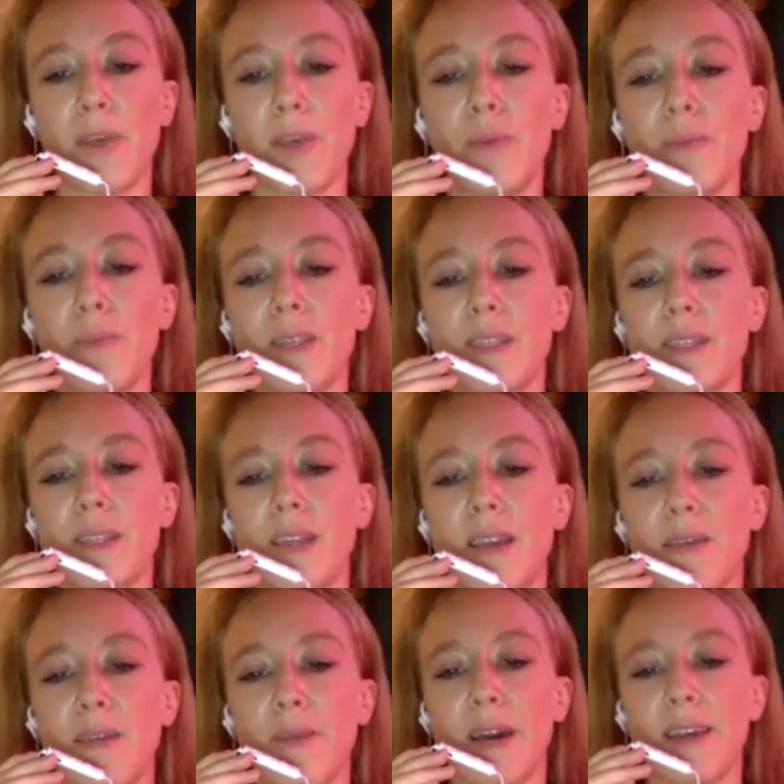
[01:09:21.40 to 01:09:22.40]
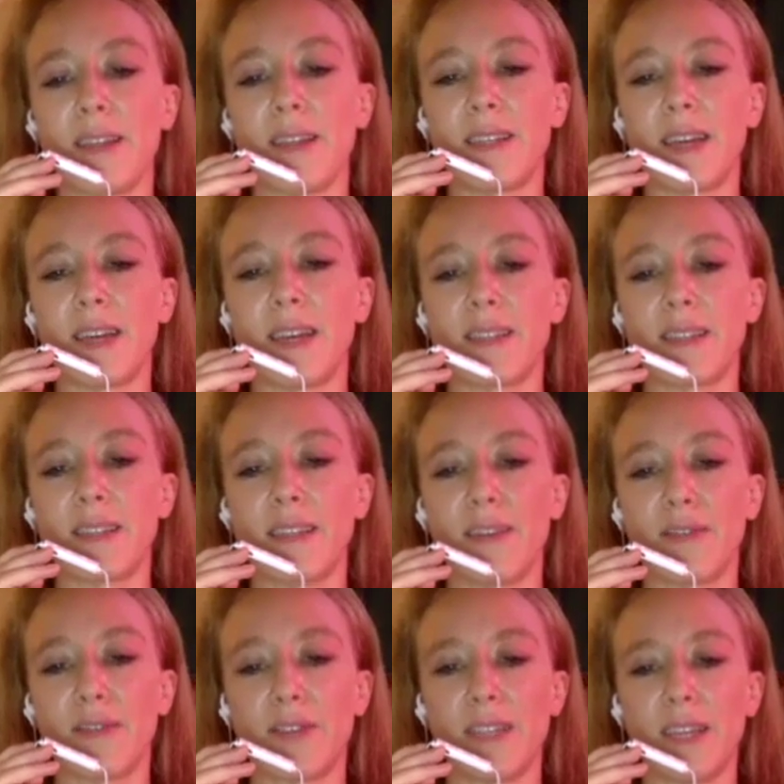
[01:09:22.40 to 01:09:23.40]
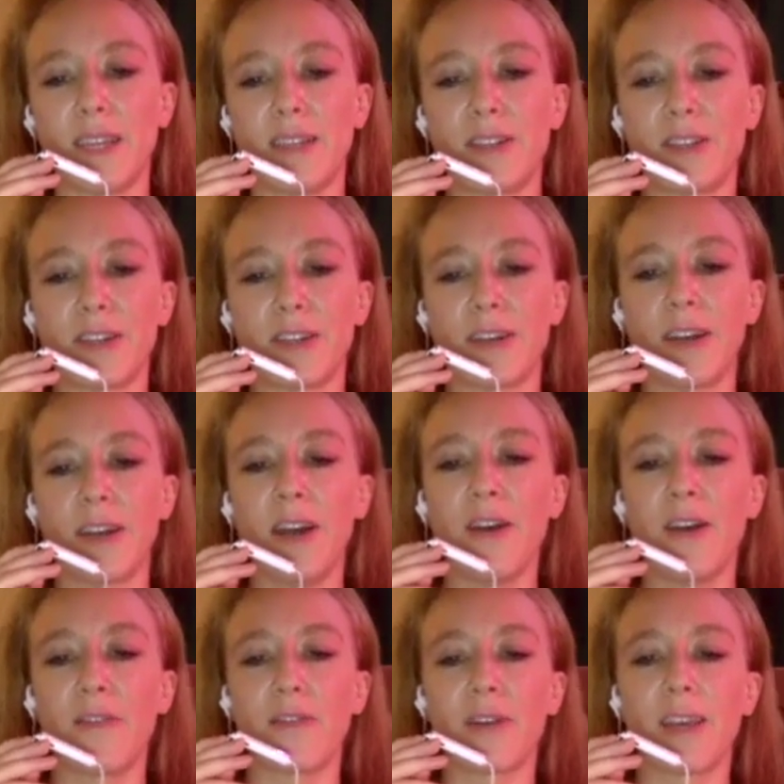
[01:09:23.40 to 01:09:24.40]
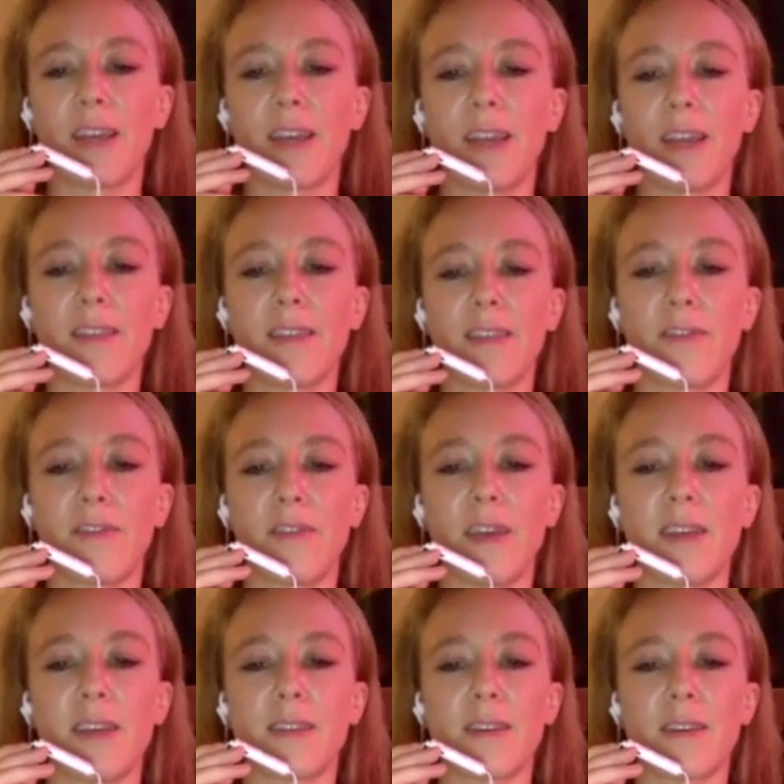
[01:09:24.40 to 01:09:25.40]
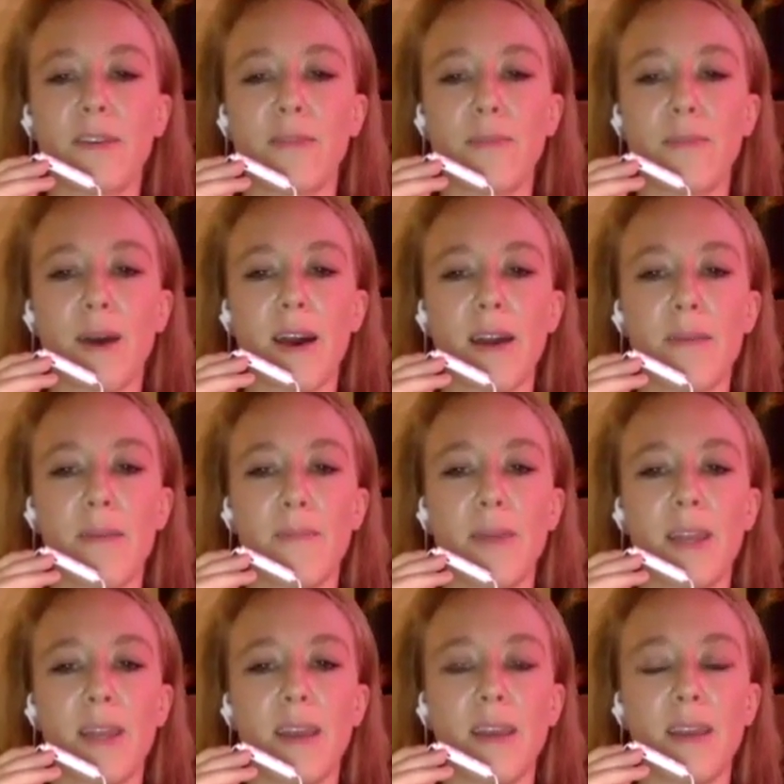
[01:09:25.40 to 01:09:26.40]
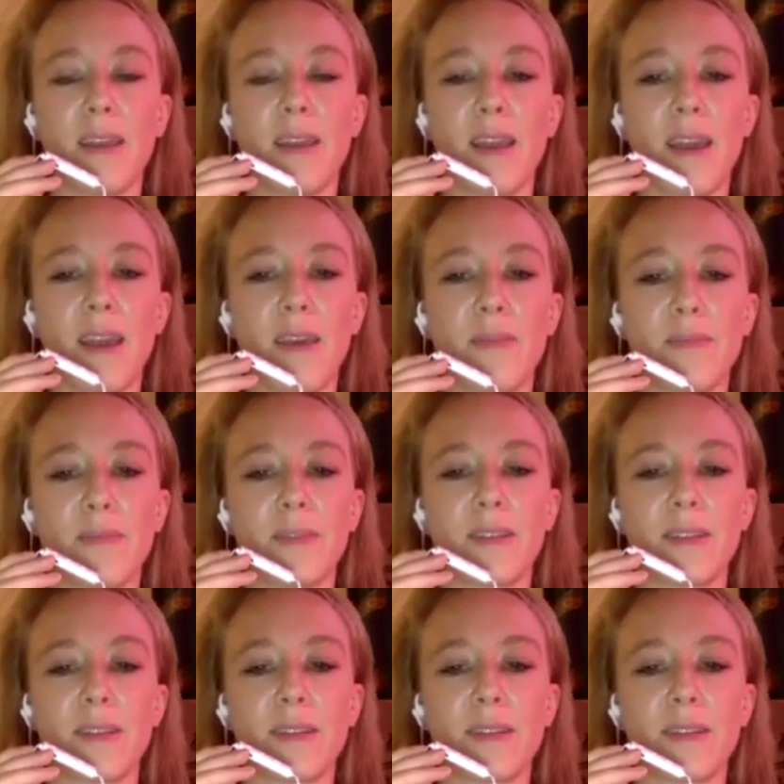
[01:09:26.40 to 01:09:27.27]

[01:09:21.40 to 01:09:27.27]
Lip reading: You mistake my intensity for danger, forgetting the face of my many names.